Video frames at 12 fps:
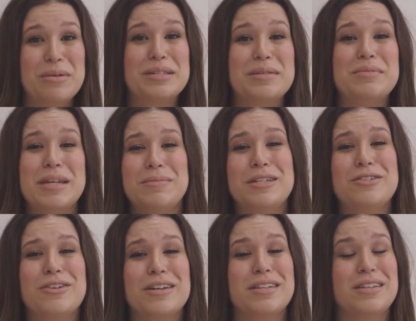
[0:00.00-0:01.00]
with some tips
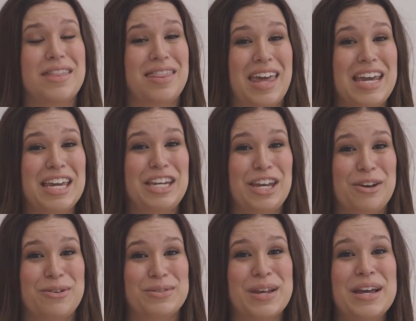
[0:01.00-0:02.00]
and tricks that they can
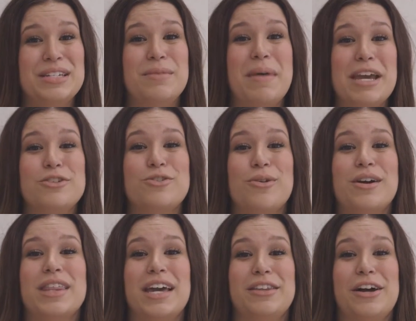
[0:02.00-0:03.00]
use to make
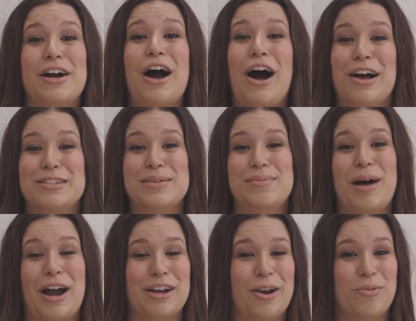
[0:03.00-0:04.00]
sure they look awesome
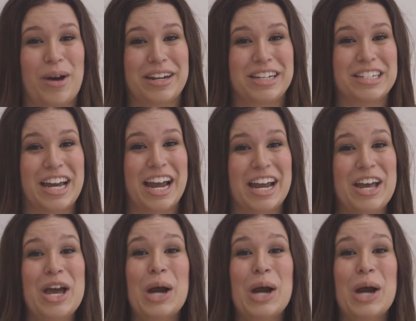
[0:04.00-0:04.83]
on your wedding day.